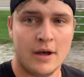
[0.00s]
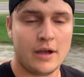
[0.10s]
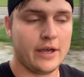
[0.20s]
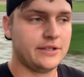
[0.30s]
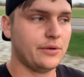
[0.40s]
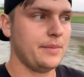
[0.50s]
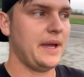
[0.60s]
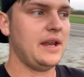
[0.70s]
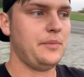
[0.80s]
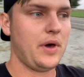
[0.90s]
Okay, so we
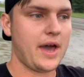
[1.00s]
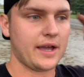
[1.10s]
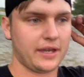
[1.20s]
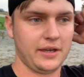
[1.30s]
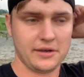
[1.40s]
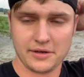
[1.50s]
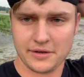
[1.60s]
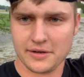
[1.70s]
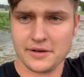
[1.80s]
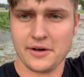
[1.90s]
made it back
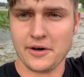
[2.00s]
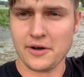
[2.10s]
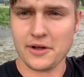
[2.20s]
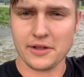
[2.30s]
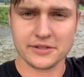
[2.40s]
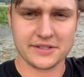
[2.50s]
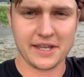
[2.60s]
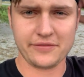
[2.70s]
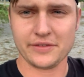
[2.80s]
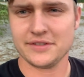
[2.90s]
all
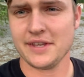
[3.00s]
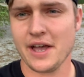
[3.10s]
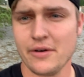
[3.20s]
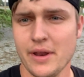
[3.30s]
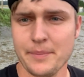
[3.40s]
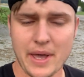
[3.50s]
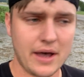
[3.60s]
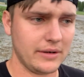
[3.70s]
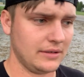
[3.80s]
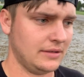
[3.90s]
safe and sound
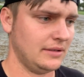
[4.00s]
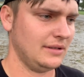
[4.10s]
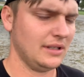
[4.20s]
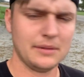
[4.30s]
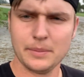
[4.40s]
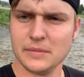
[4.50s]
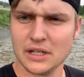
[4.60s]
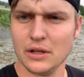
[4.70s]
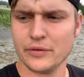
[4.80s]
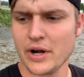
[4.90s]
about a little,
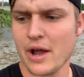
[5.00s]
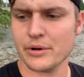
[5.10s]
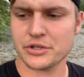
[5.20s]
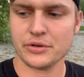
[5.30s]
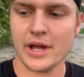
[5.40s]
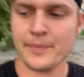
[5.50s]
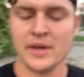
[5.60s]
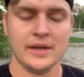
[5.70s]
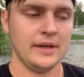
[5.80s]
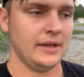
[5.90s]
little over an hour trip.
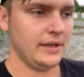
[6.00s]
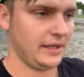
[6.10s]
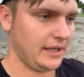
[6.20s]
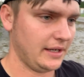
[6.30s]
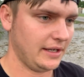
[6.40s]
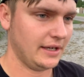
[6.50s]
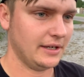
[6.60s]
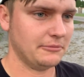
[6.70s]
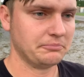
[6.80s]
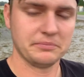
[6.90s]
And
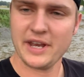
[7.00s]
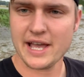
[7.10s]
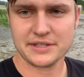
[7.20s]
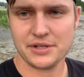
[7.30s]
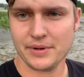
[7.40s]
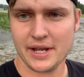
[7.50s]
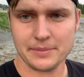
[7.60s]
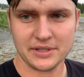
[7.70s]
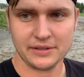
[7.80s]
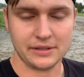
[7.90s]
uh, Nasty Red,
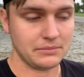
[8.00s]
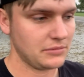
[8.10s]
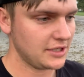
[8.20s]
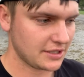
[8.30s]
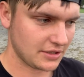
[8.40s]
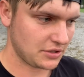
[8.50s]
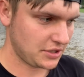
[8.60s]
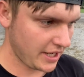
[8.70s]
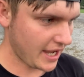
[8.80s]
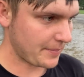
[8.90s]
I'm telling you, just a
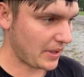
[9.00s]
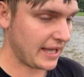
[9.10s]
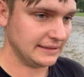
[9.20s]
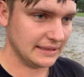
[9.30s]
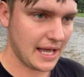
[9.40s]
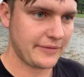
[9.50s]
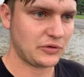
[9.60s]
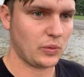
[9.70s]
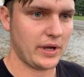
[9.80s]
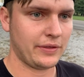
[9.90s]
champ. I
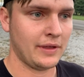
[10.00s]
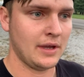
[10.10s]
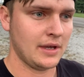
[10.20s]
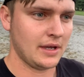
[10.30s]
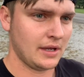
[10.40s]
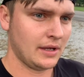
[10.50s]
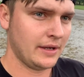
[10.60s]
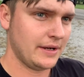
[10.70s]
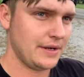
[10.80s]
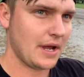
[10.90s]
left with
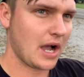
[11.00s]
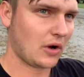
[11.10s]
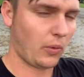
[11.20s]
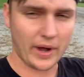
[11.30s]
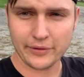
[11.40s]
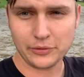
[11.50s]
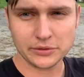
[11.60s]
not quite a full